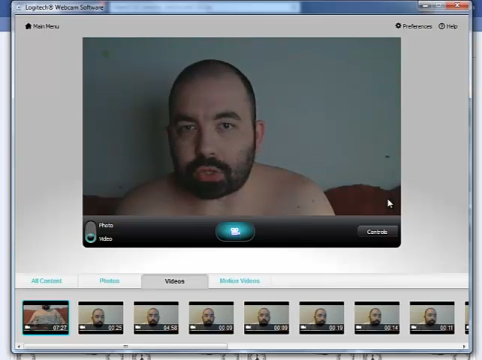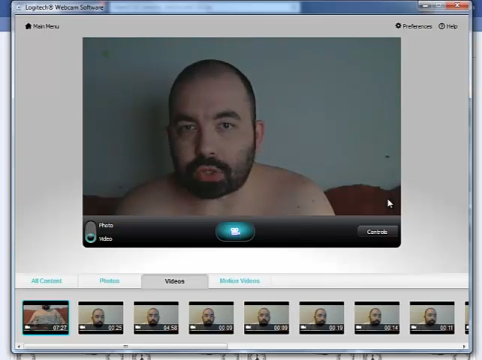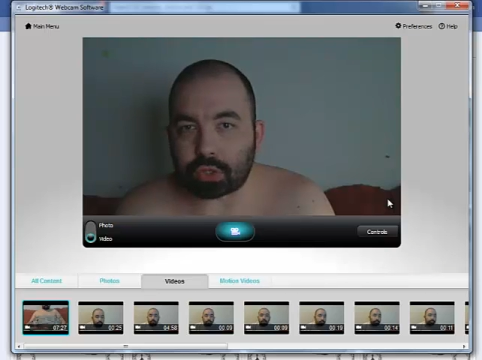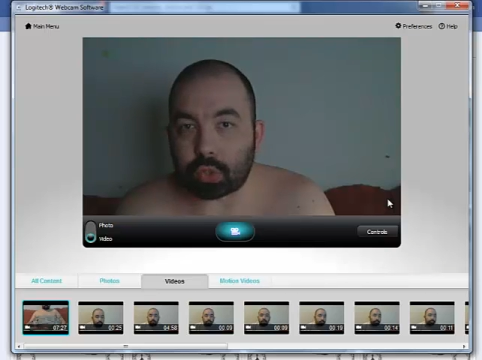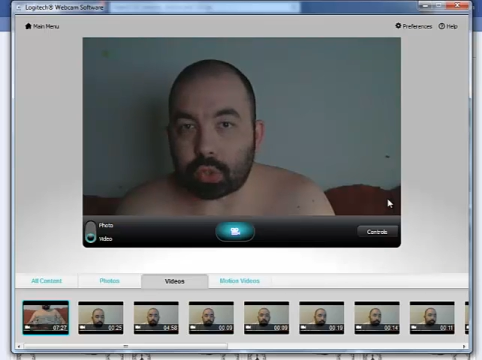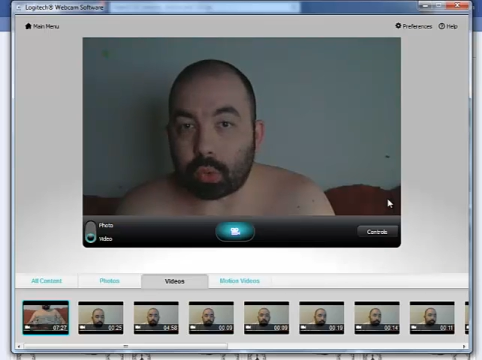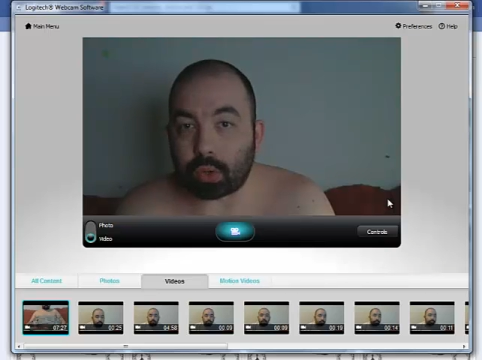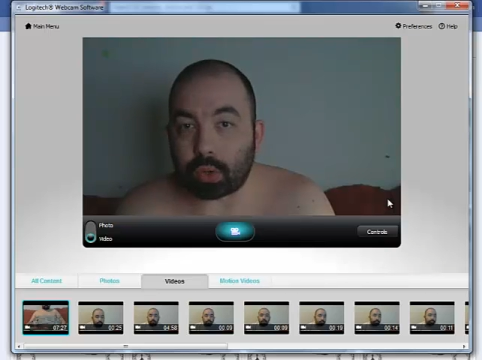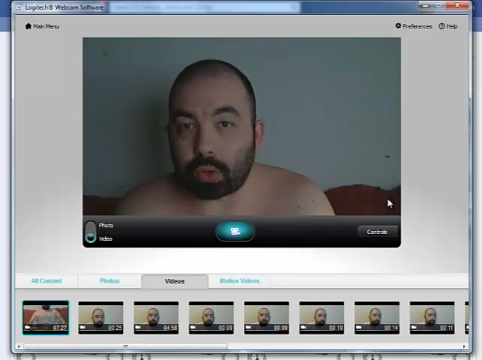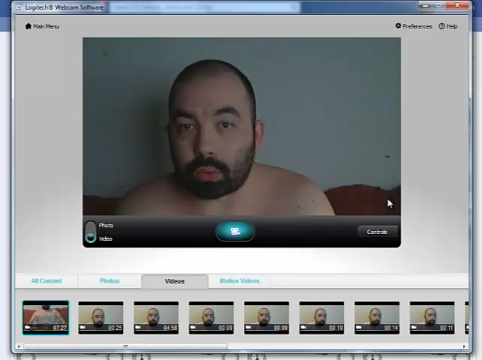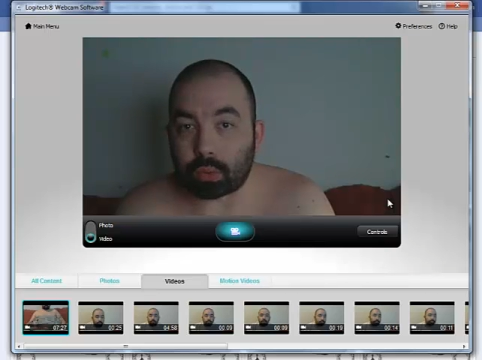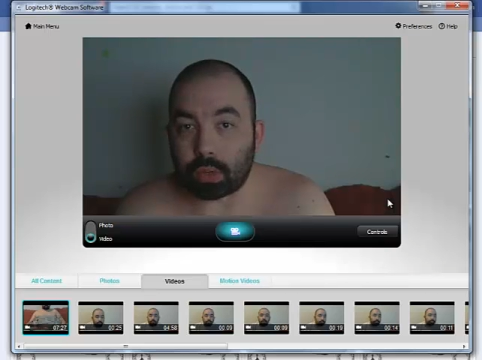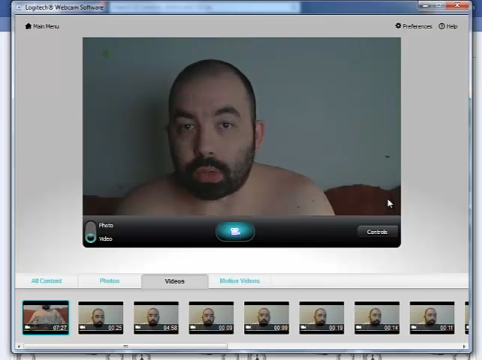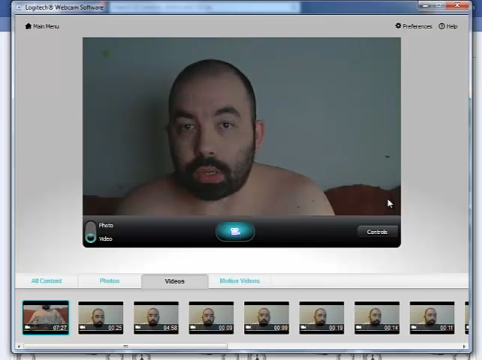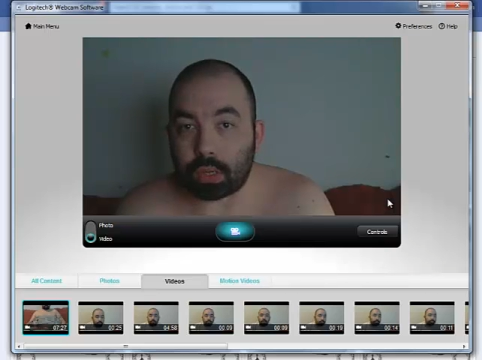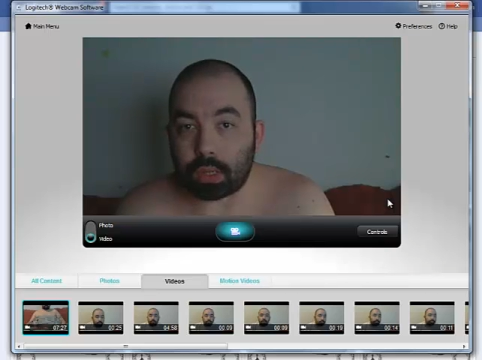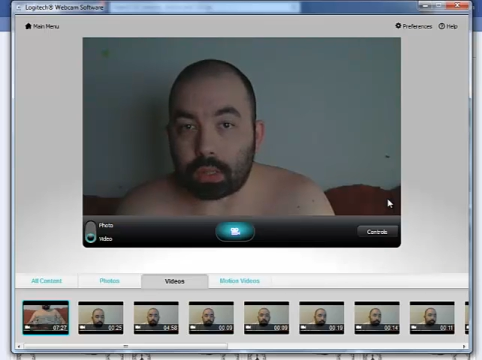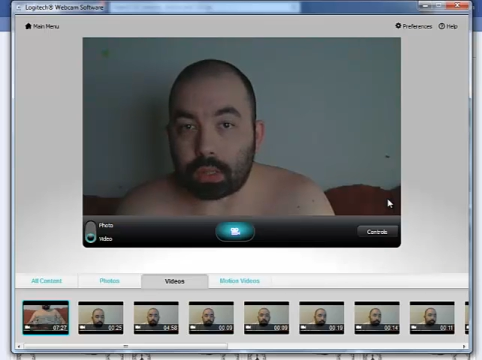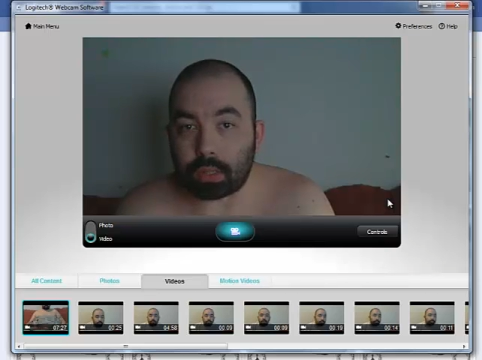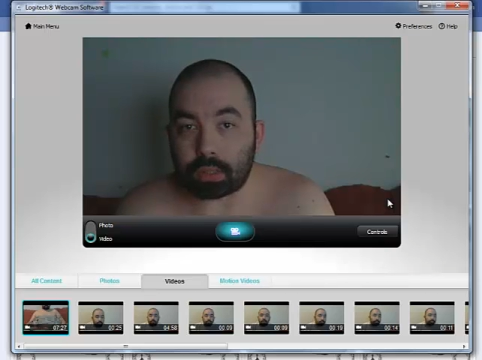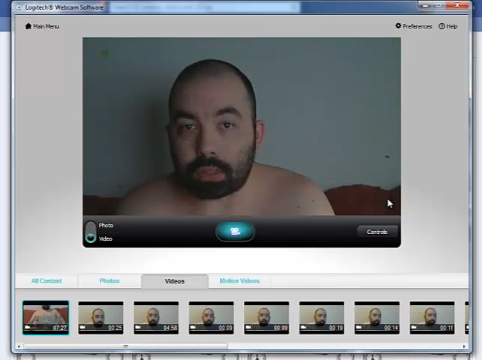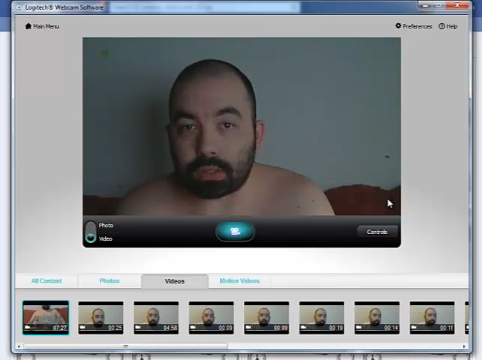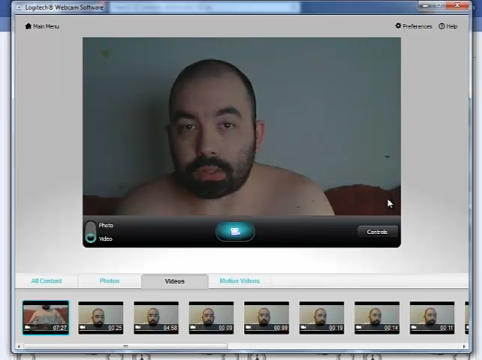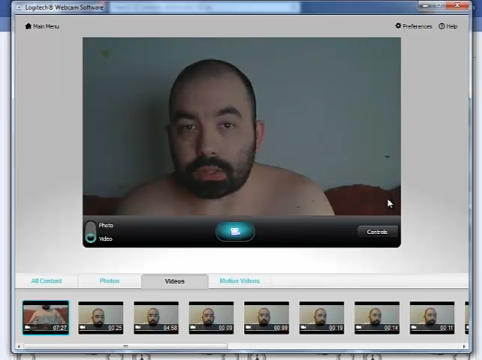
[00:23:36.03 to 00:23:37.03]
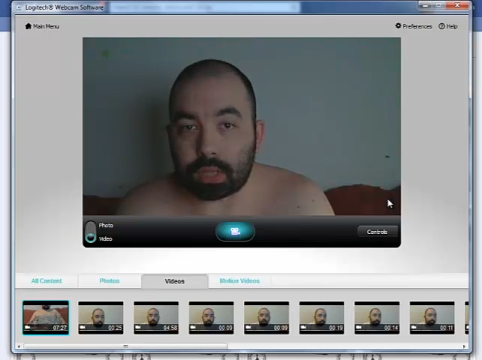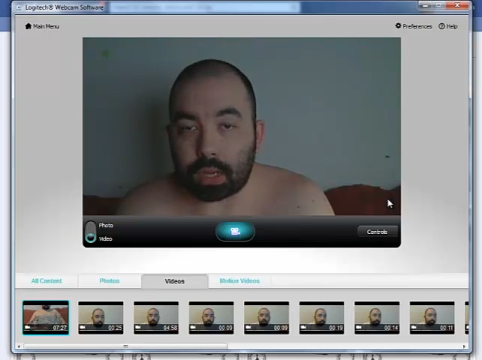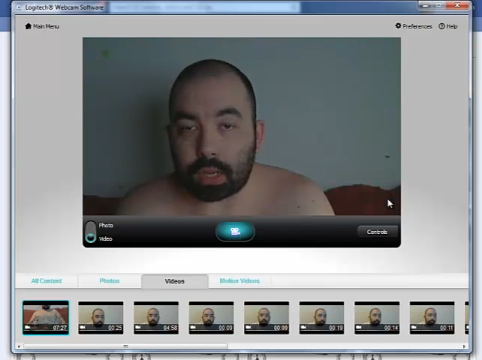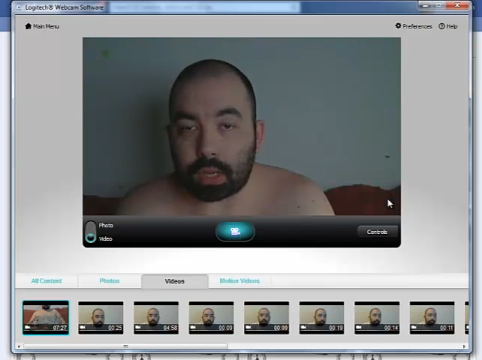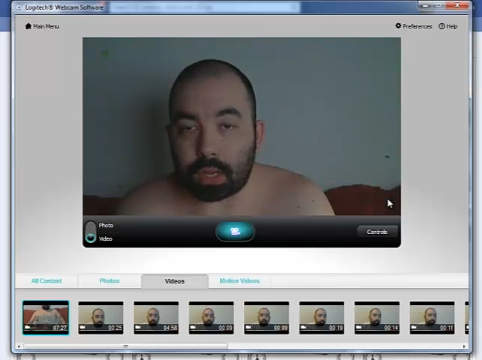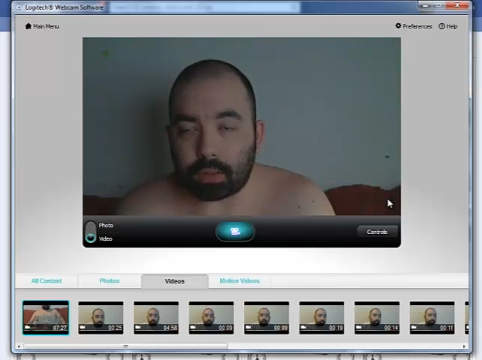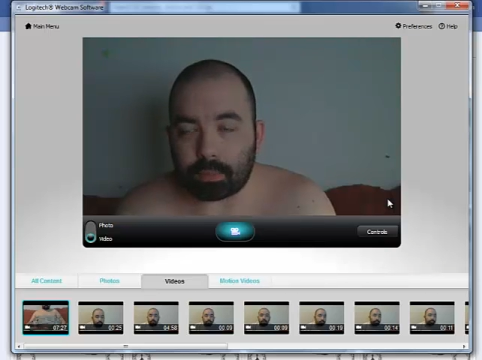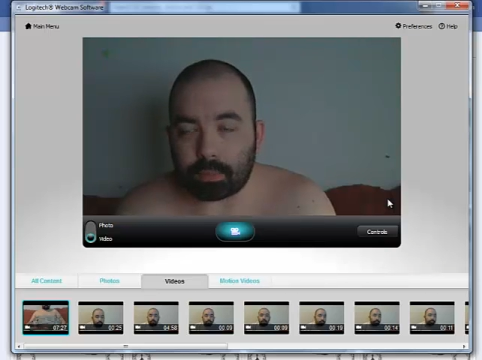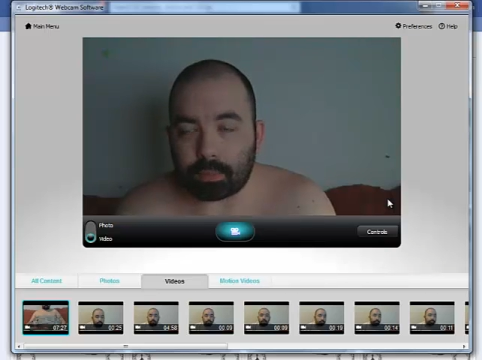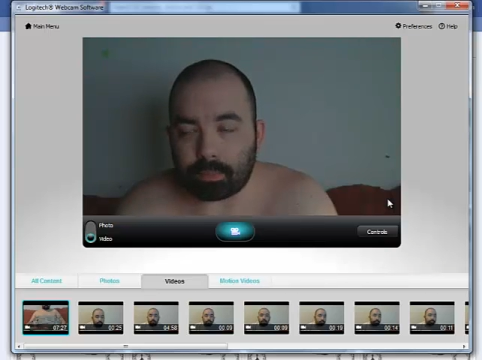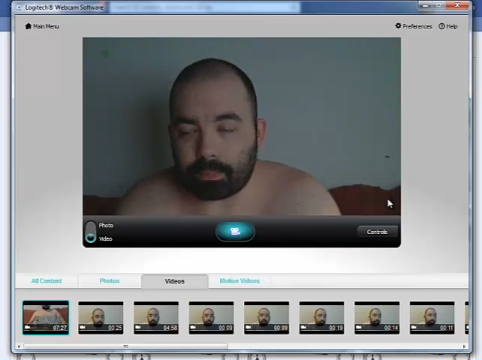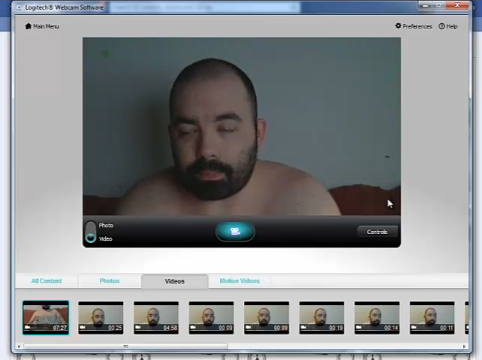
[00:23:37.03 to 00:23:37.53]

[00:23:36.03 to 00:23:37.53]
going really insane.